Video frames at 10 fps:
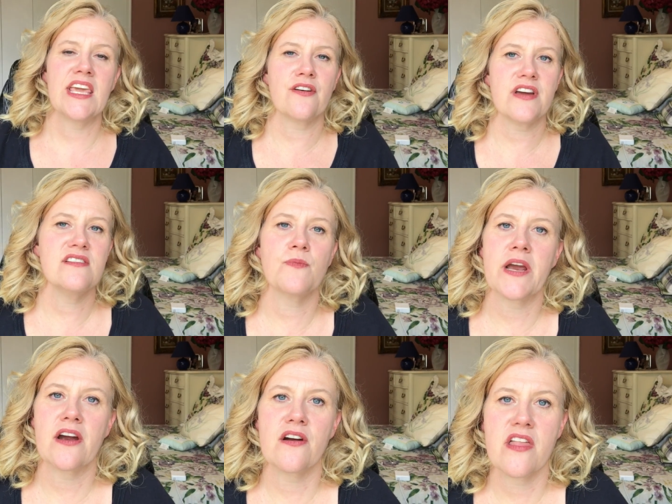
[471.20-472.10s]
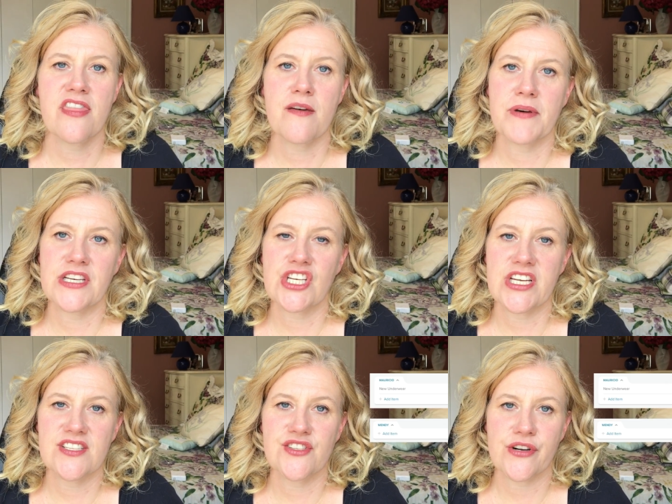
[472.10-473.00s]
Here is where the
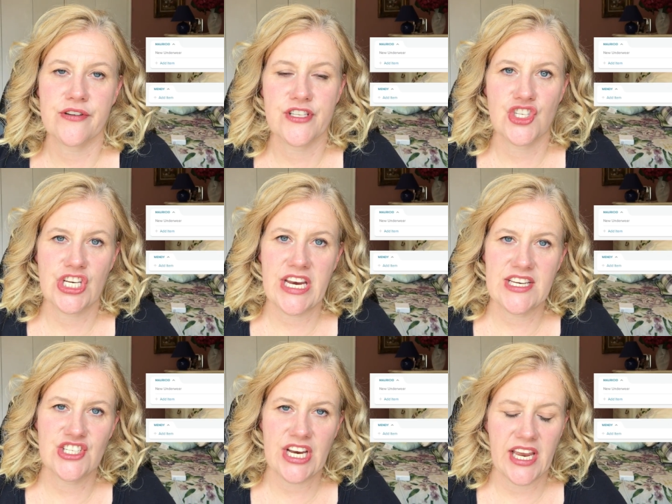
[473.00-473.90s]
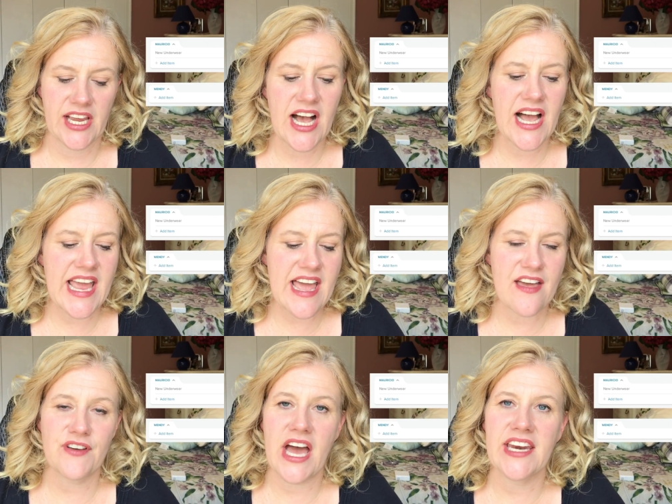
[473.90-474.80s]
budget starts changing. I
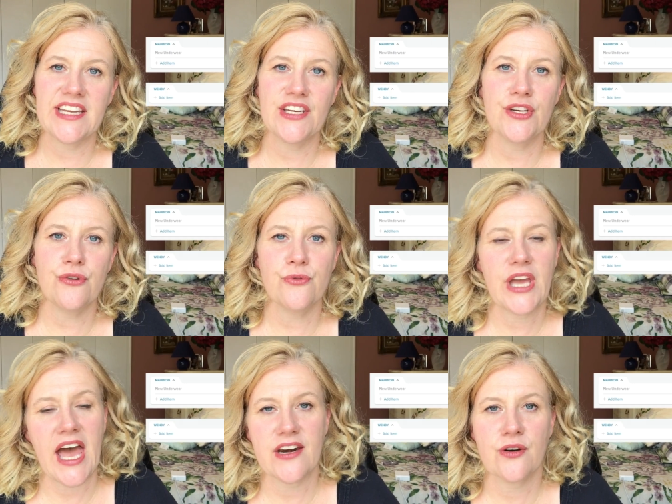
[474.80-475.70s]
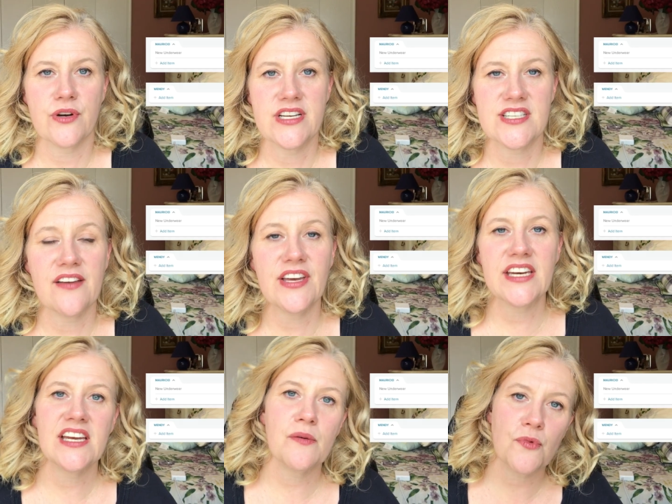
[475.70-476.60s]
have added new categories. I've
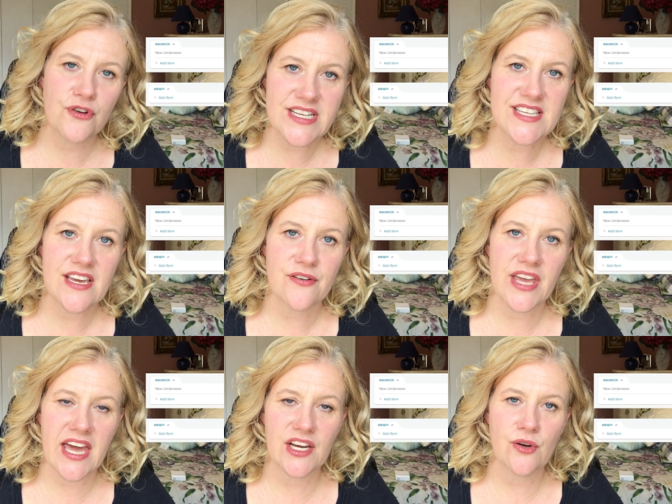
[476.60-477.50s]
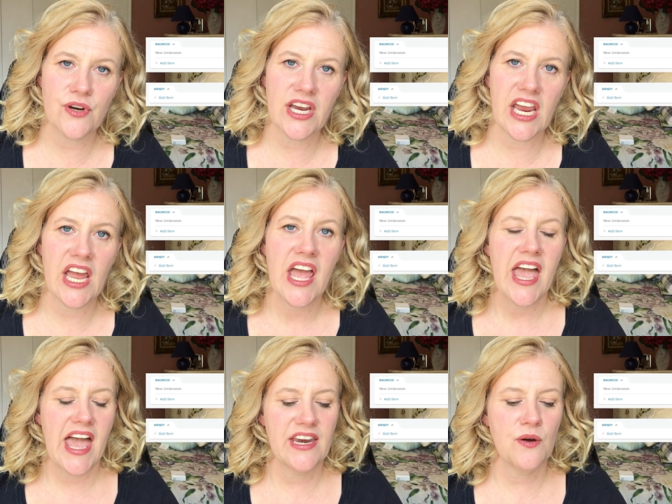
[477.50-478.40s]
added a Mauricio category
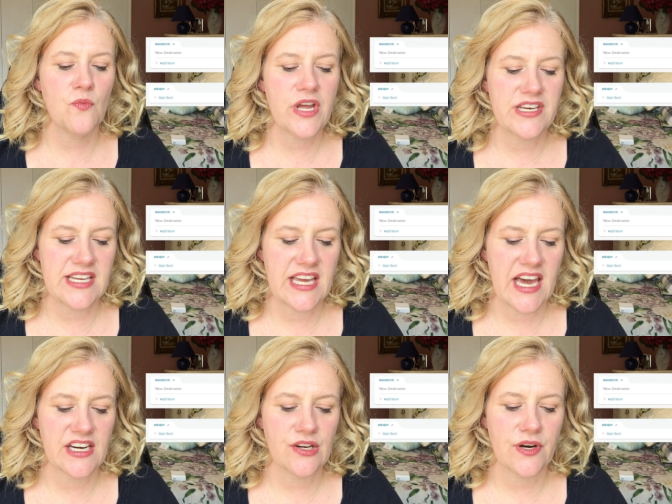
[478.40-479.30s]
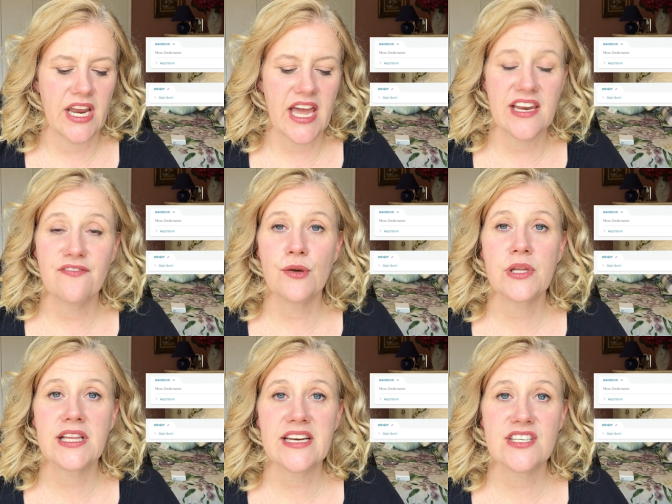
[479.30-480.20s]
and a Wendy category. And if you
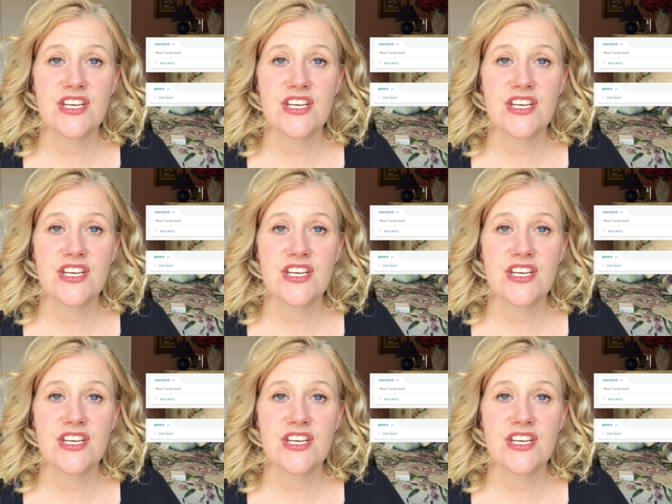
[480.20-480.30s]
would like to